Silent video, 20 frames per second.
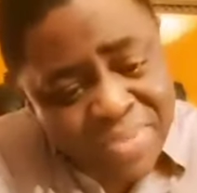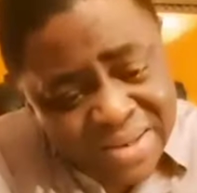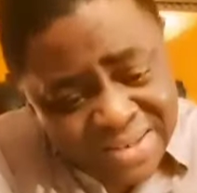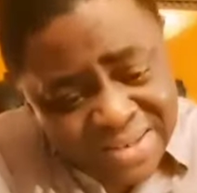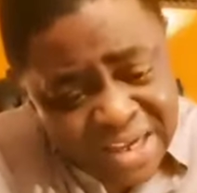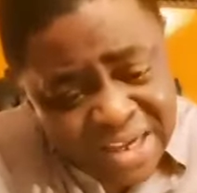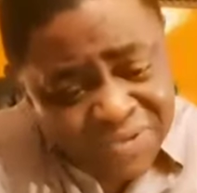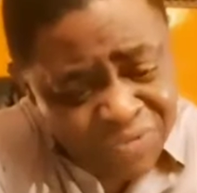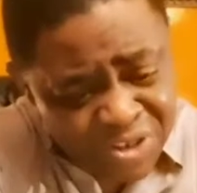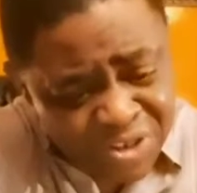
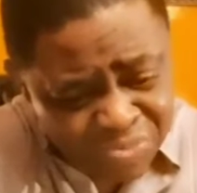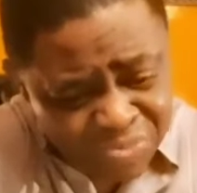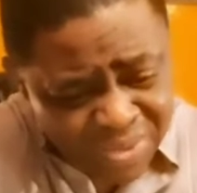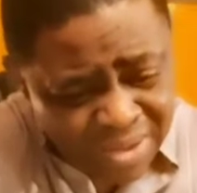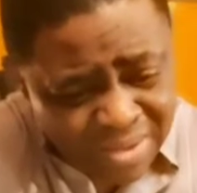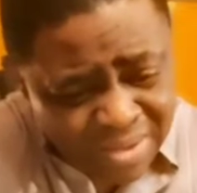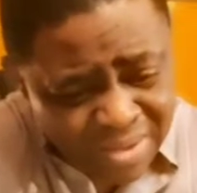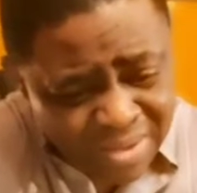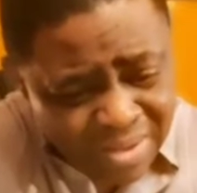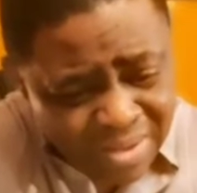there as
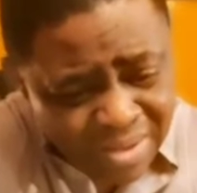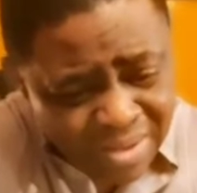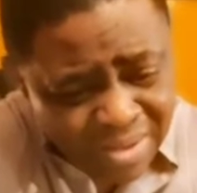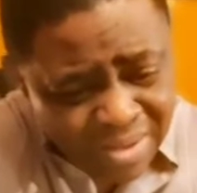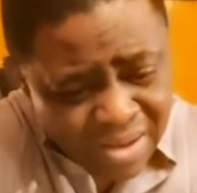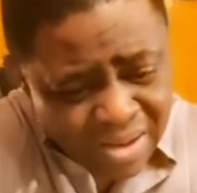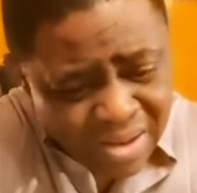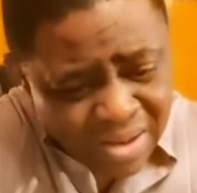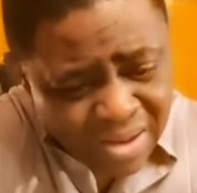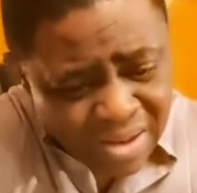VP,
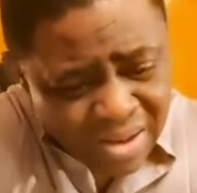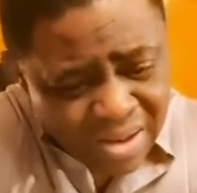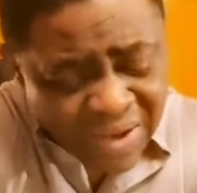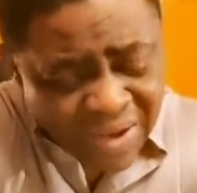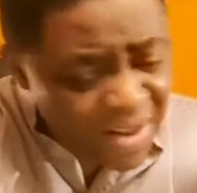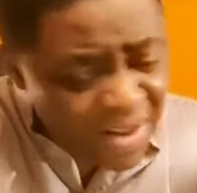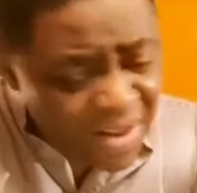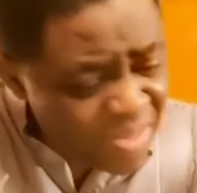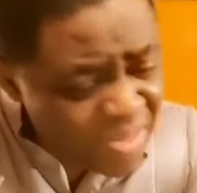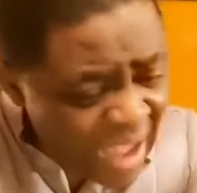if
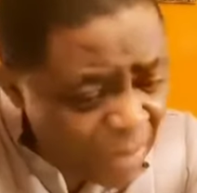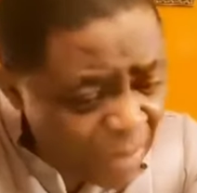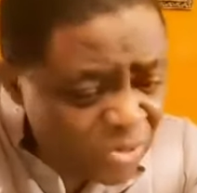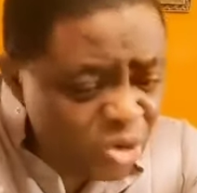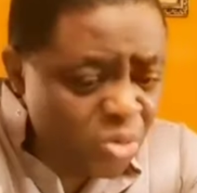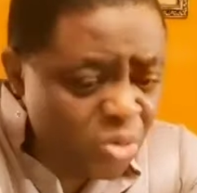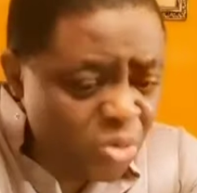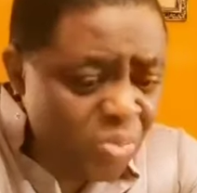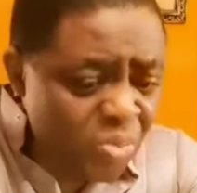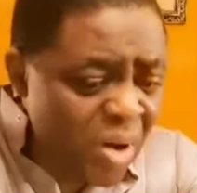anything happens
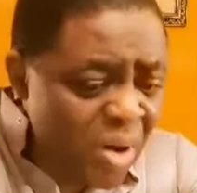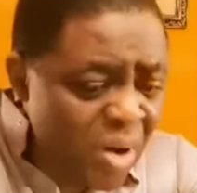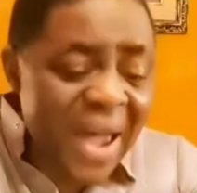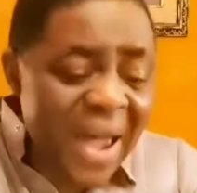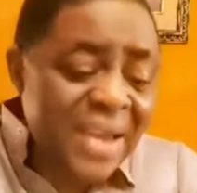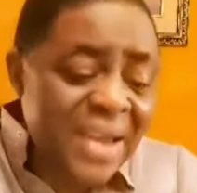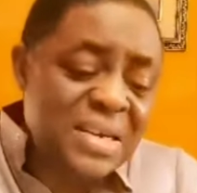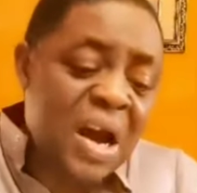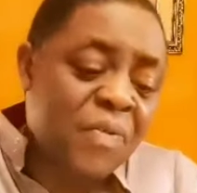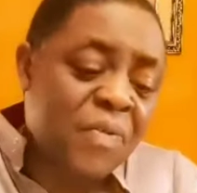to Buhari, I
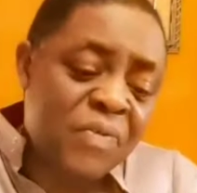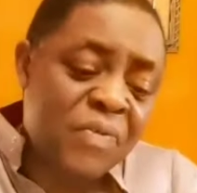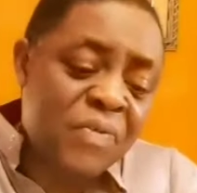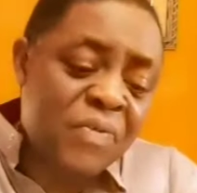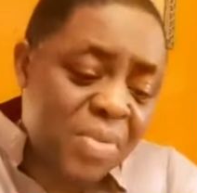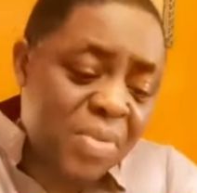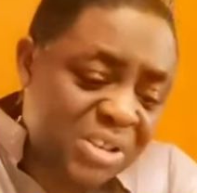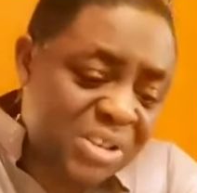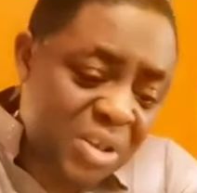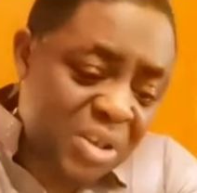doubt very
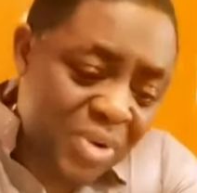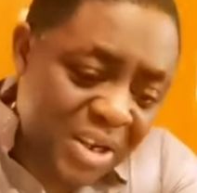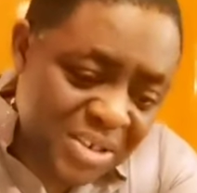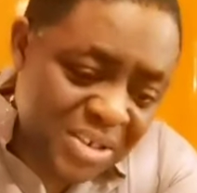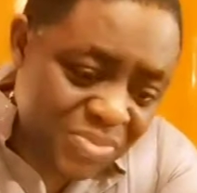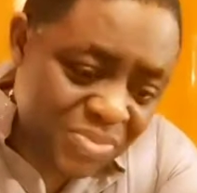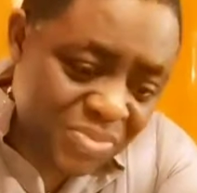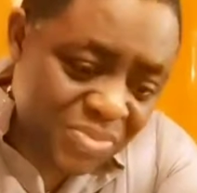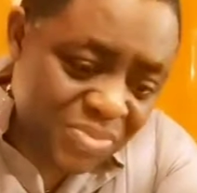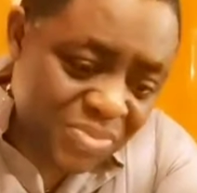much they'll let
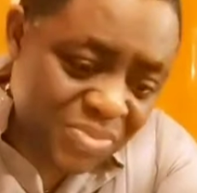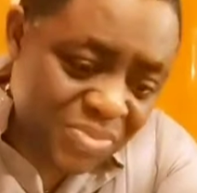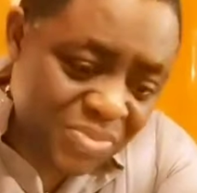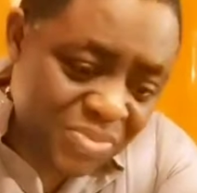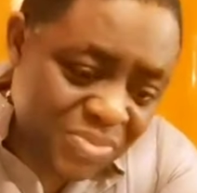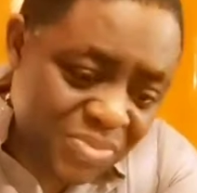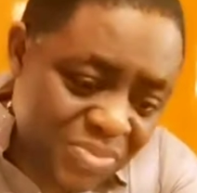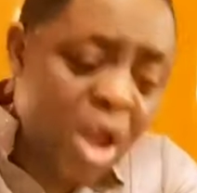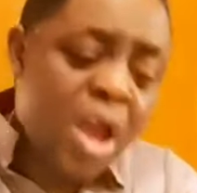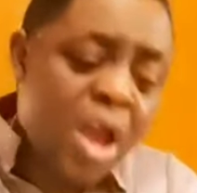him take power.
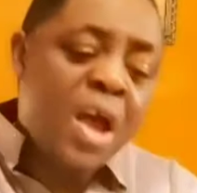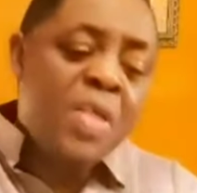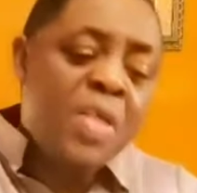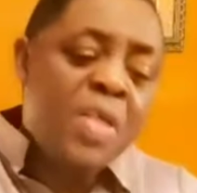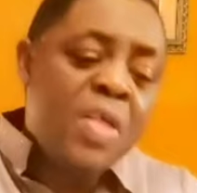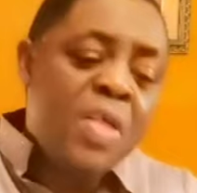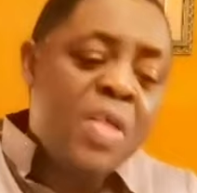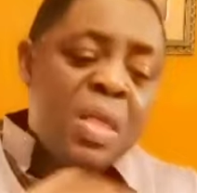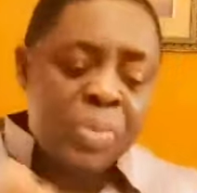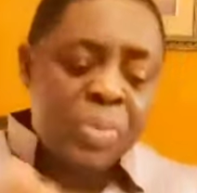The
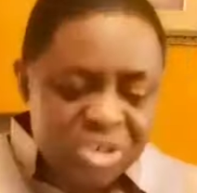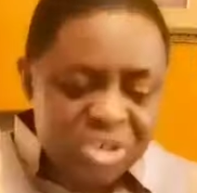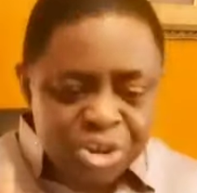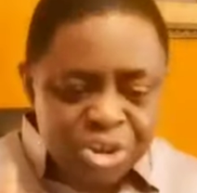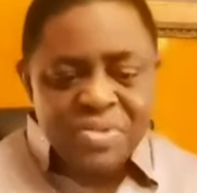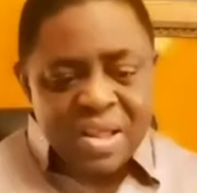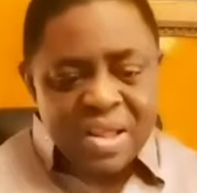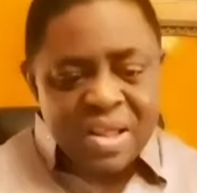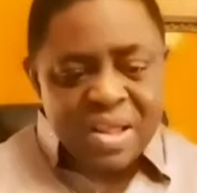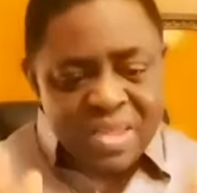
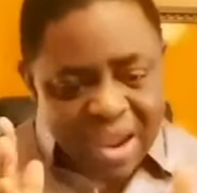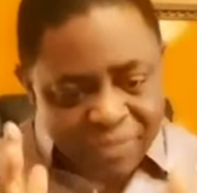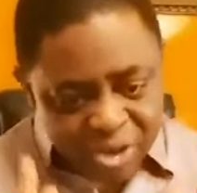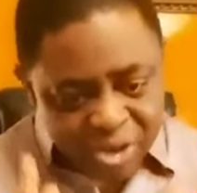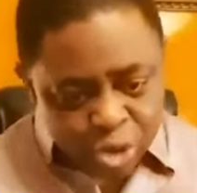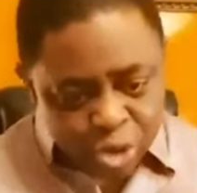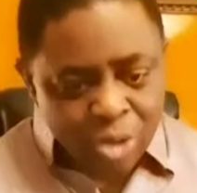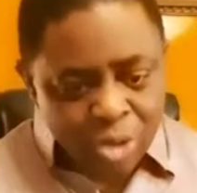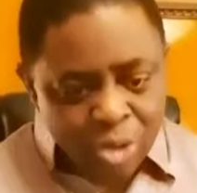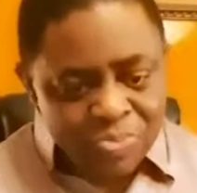position that they have
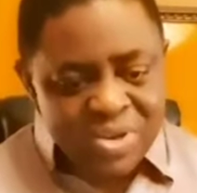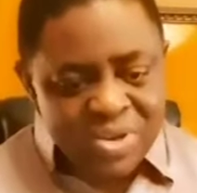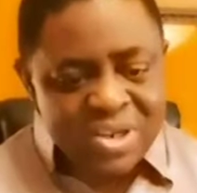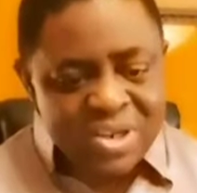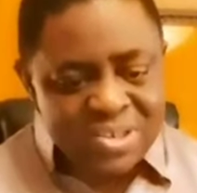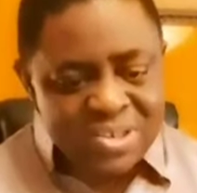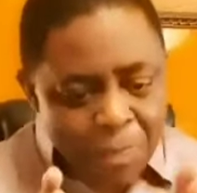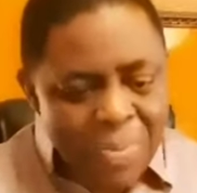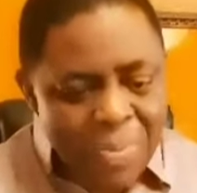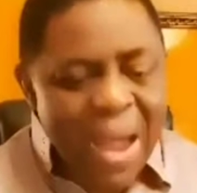adopted is
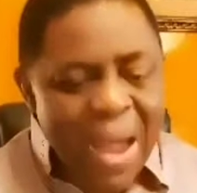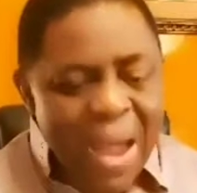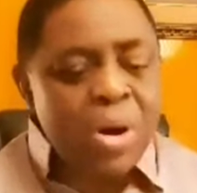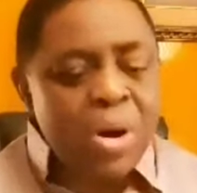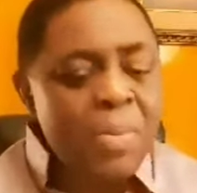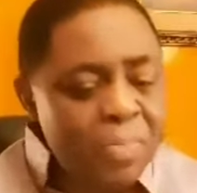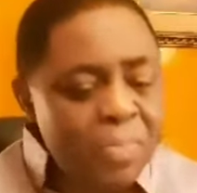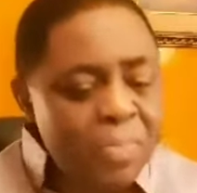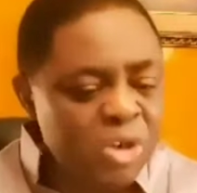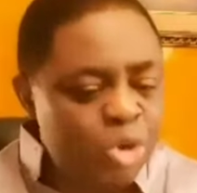that power
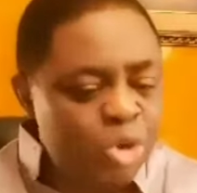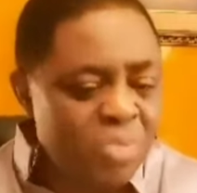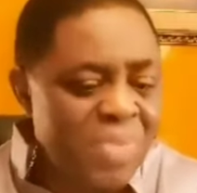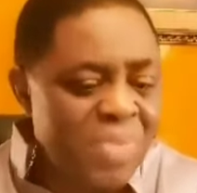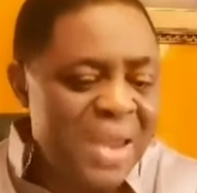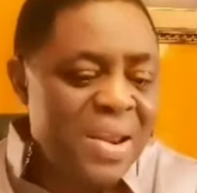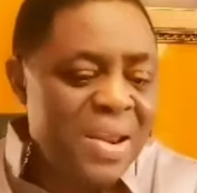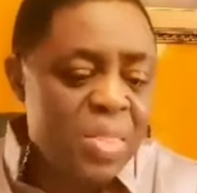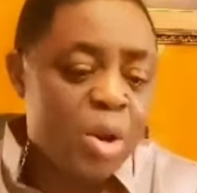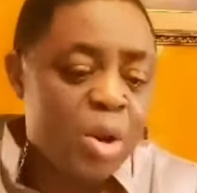must
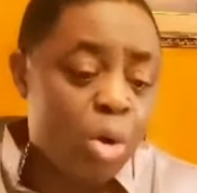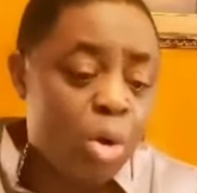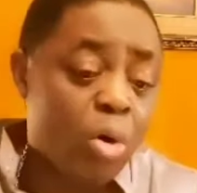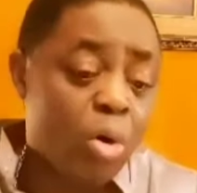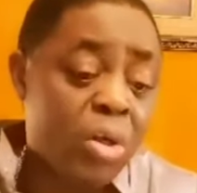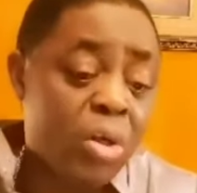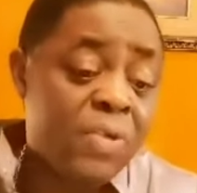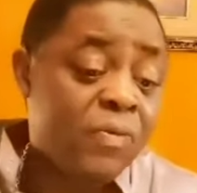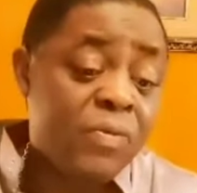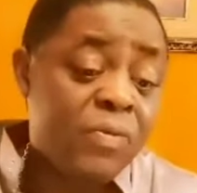remain in the
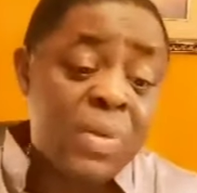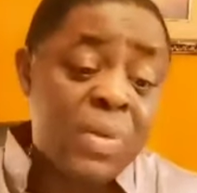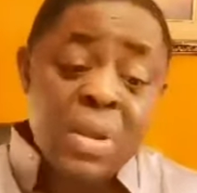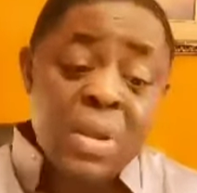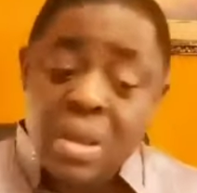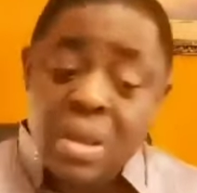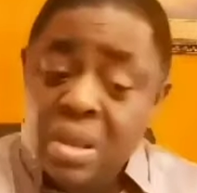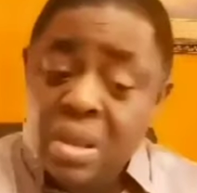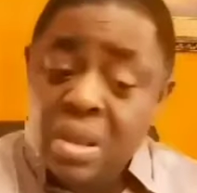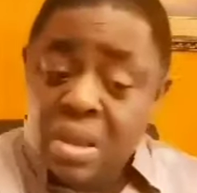north,
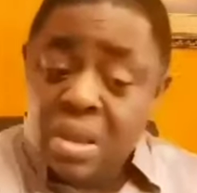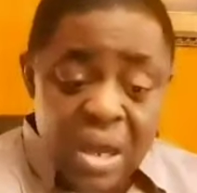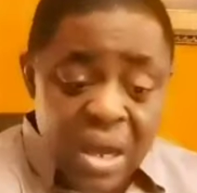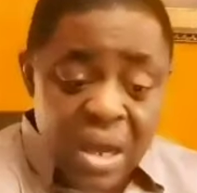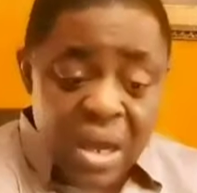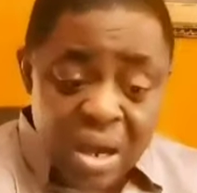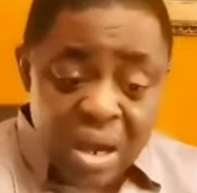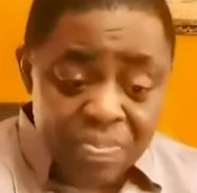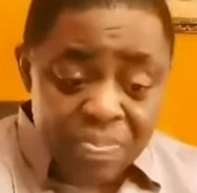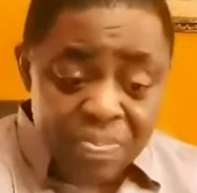
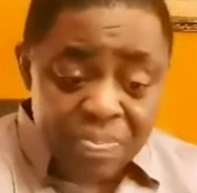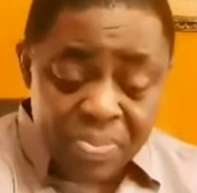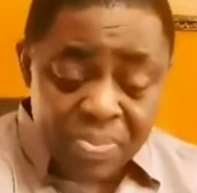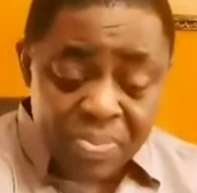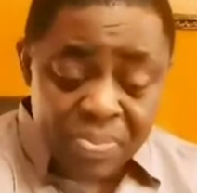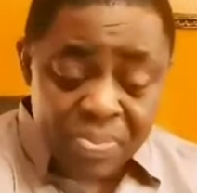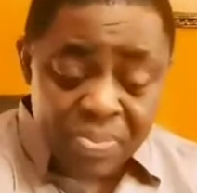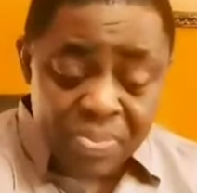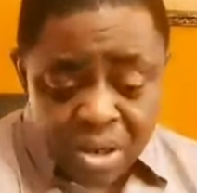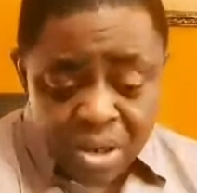um,
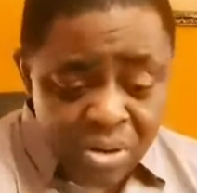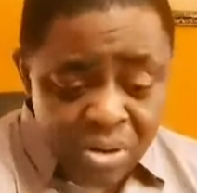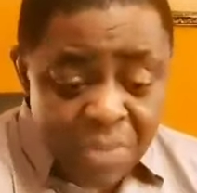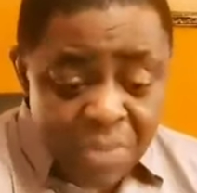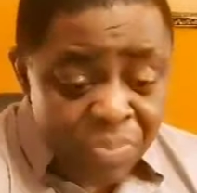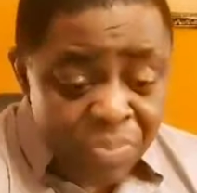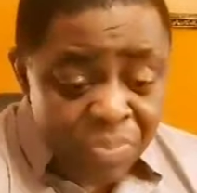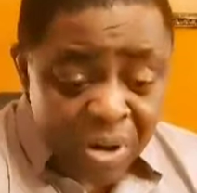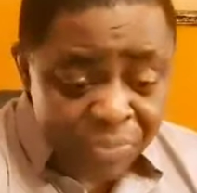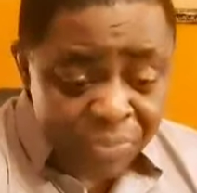you know, in
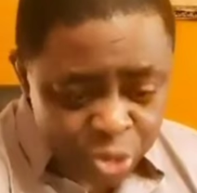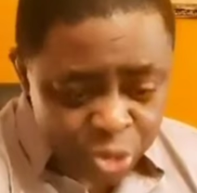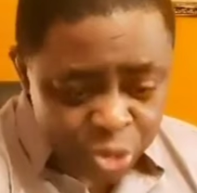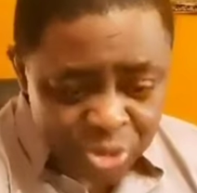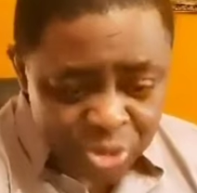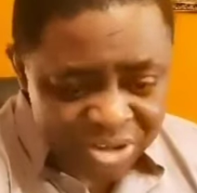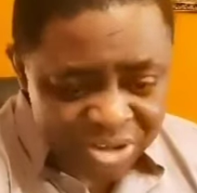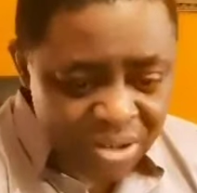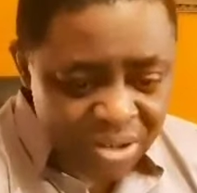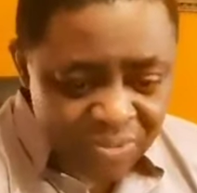
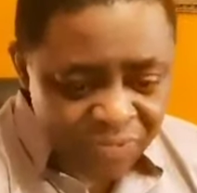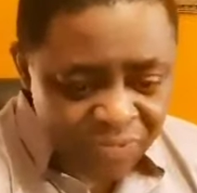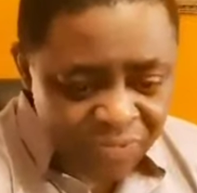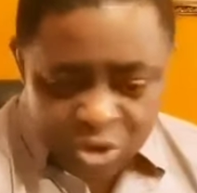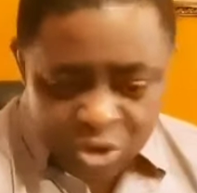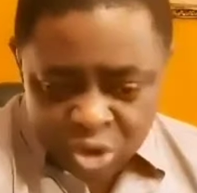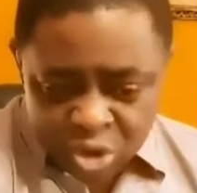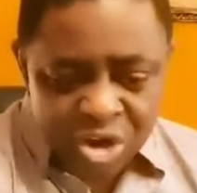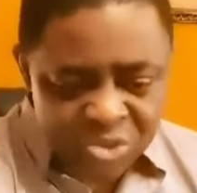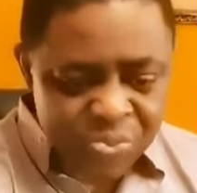perpetuity for
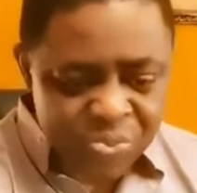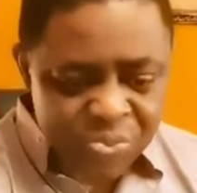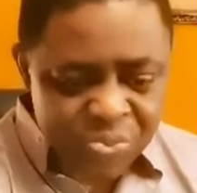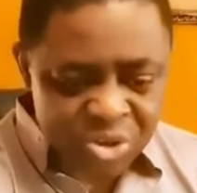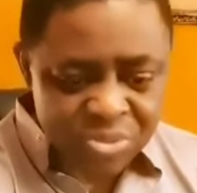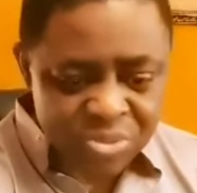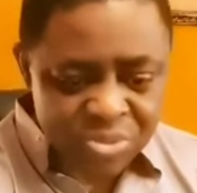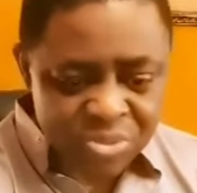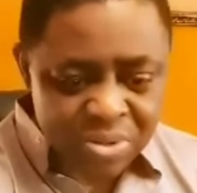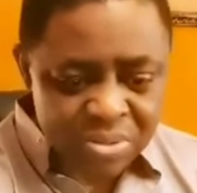as long as
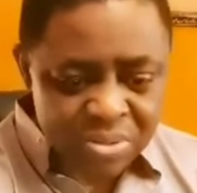possible.